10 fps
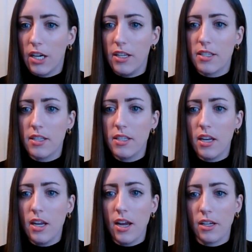Is the
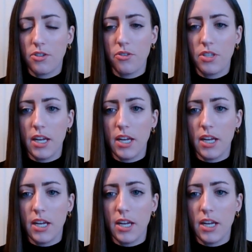city
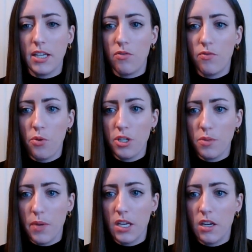exercising any
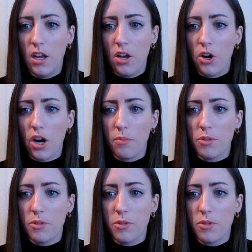enforcement or
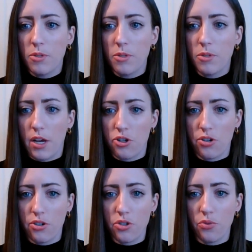observation
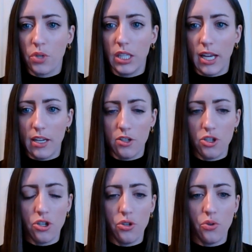measures related
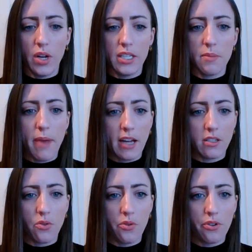to its
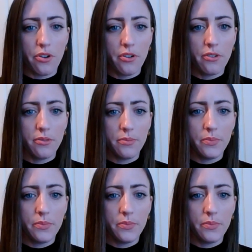mask order?